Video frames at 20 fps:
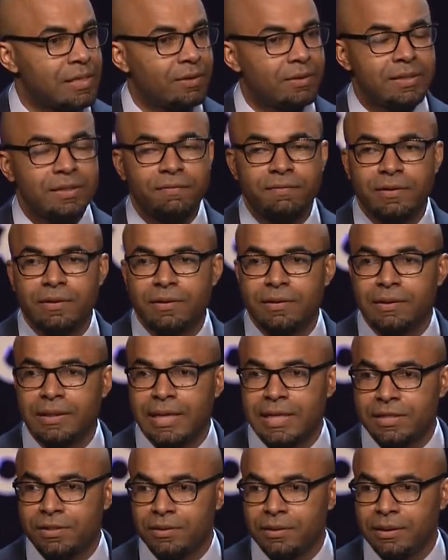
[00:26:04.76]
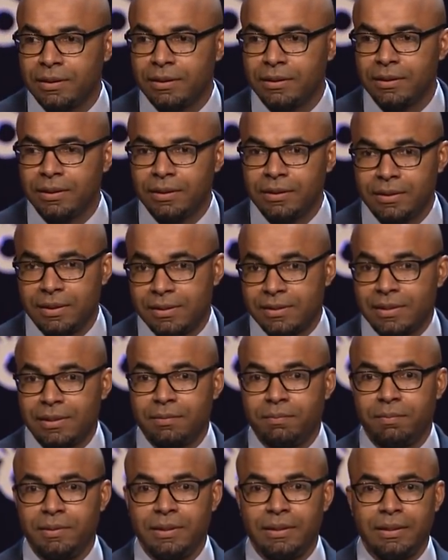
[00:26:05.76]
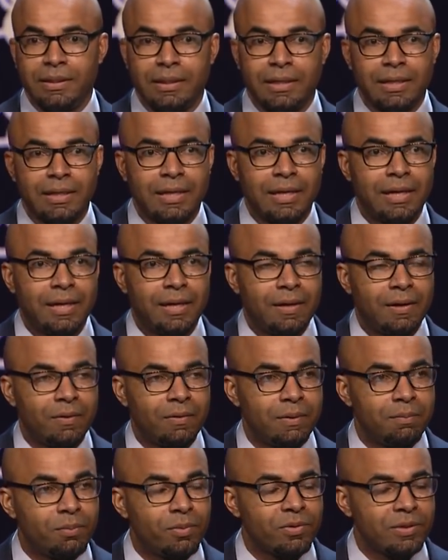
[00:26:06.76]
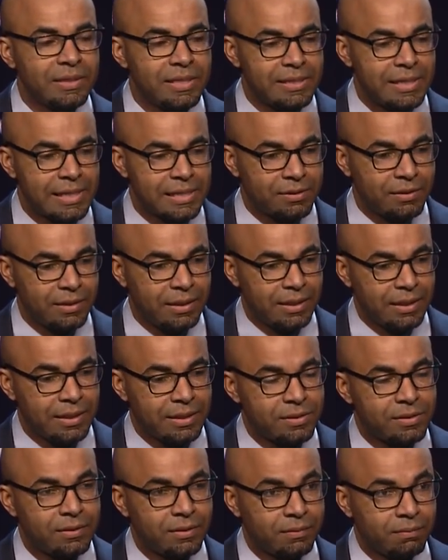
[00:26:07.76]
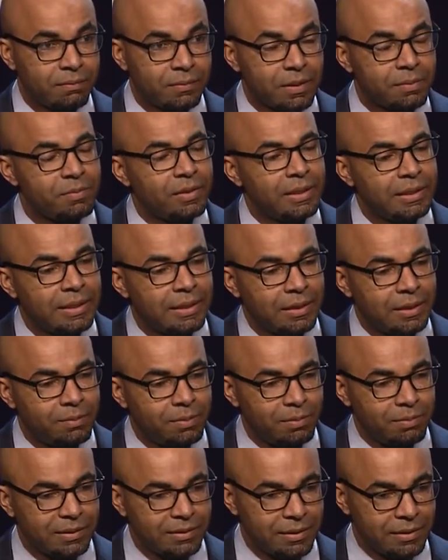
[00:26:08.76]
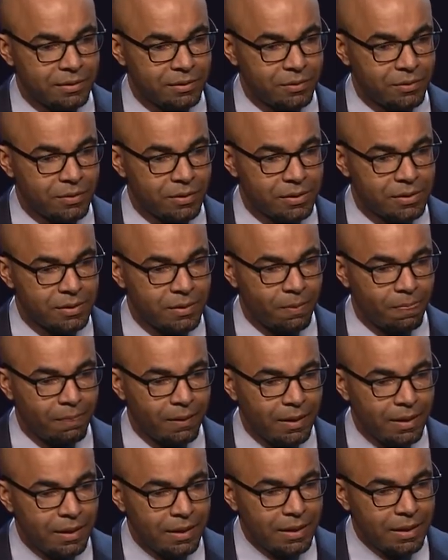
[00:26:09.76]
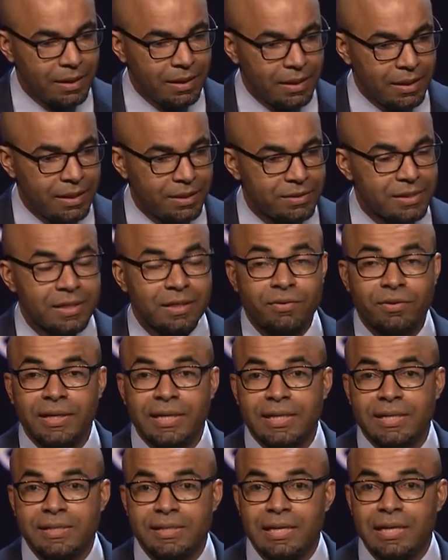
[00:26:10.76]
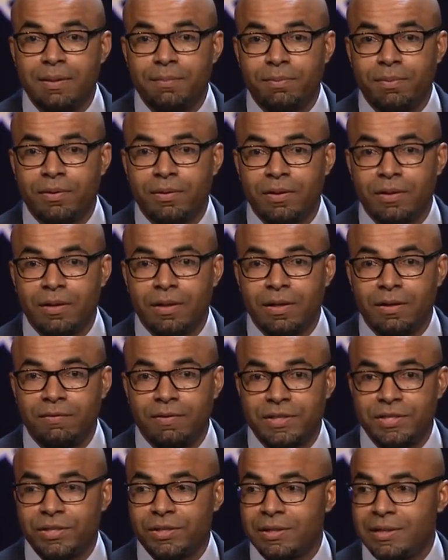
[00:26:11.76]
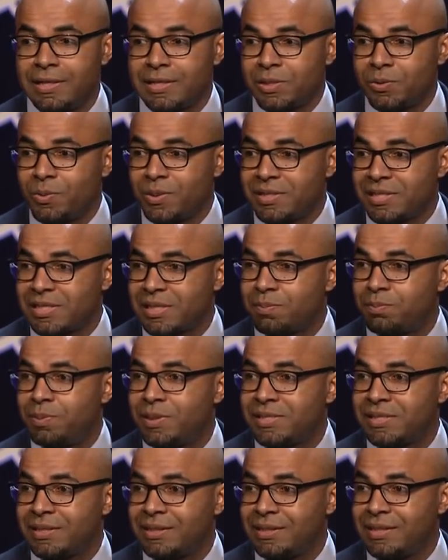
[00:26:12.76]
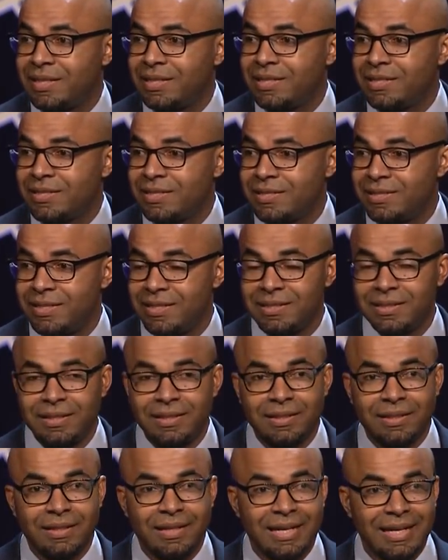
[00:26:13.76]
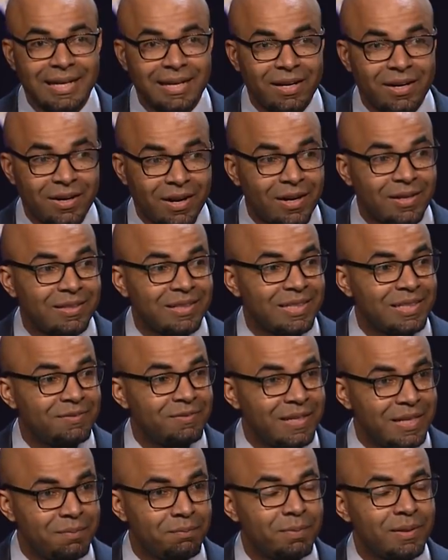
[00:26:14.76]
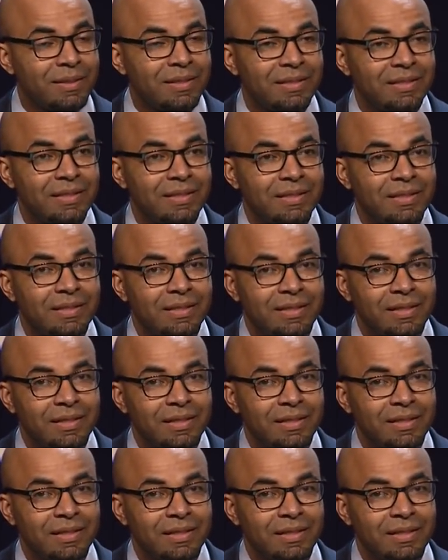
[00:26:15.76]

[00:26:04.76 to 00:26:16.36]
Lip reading: how difficult actually this can be and how important this actually is to communicate in the public discourse. Here's a great example of a journalist who was explicitly seeking cognitive empathy,